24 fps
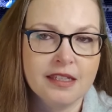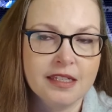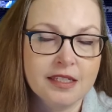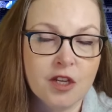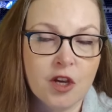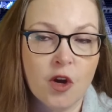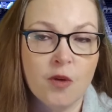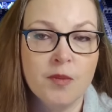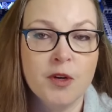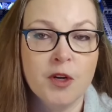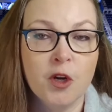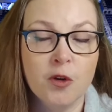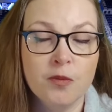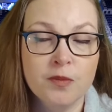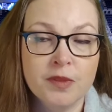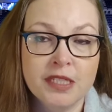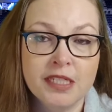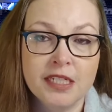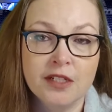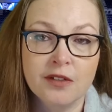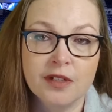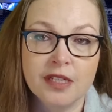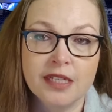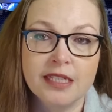this home and home
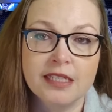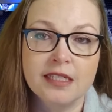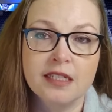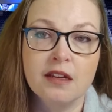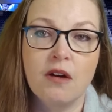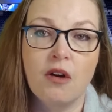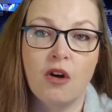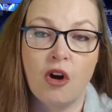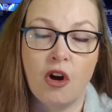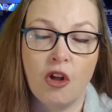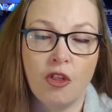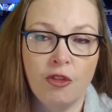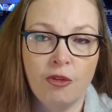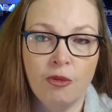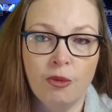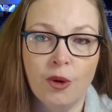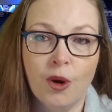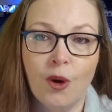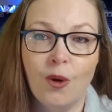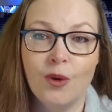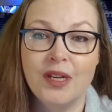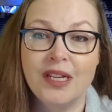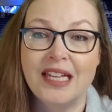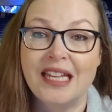series on the
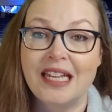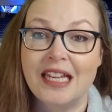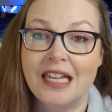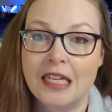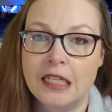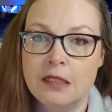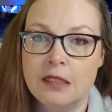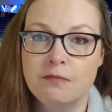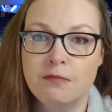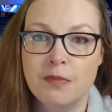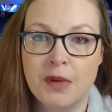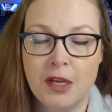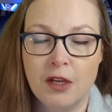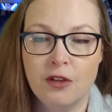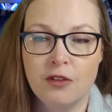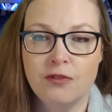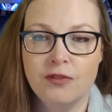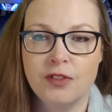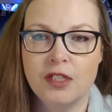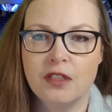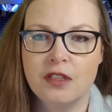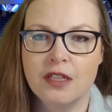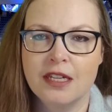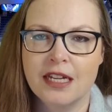road in
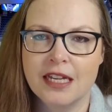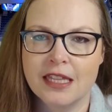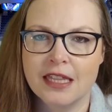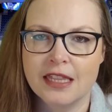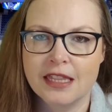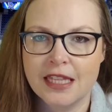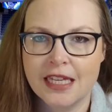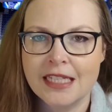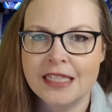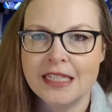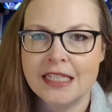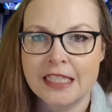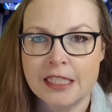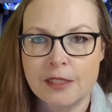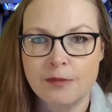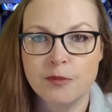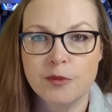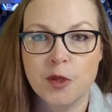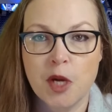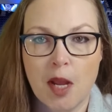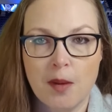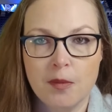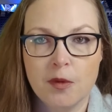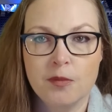Belleville, and I think this
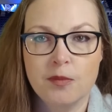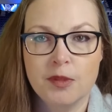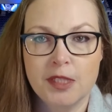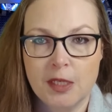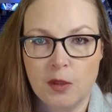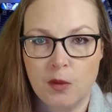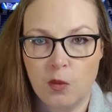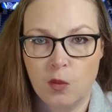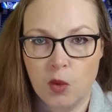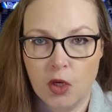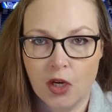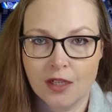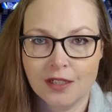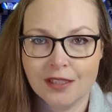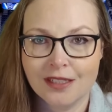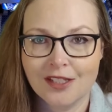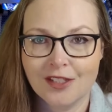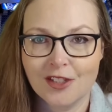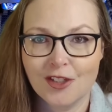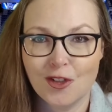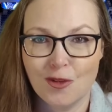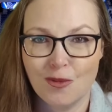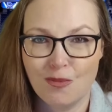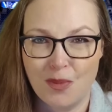probably
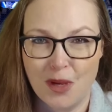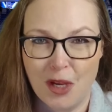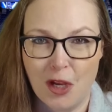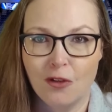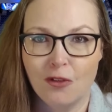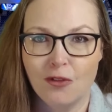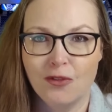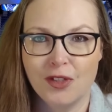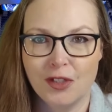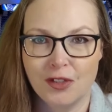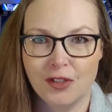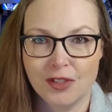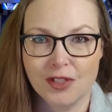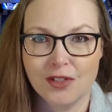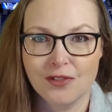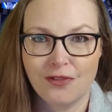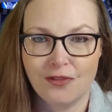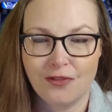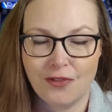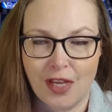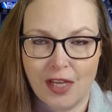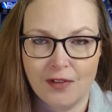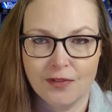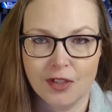worked to Belleville's
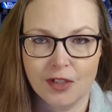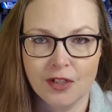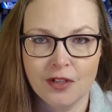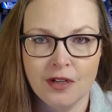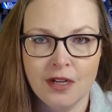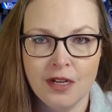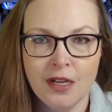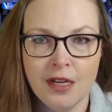favor